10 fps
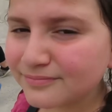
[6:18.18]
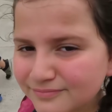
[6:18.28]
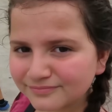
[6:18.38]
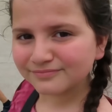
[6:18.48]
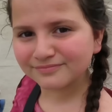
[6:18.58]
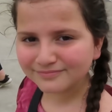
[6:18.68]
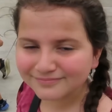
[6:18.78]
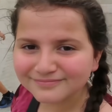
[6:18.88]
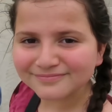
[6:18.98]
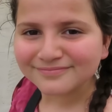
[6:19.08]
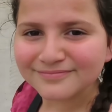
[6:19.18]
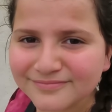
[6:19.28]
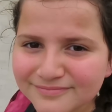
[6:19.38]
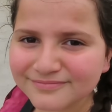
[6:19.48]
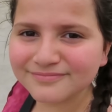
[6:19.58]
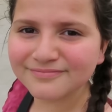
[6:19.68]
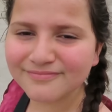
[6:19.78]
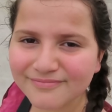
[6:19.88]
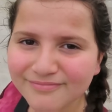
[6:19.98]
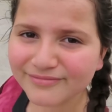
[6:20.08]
to wet your pants. you scared?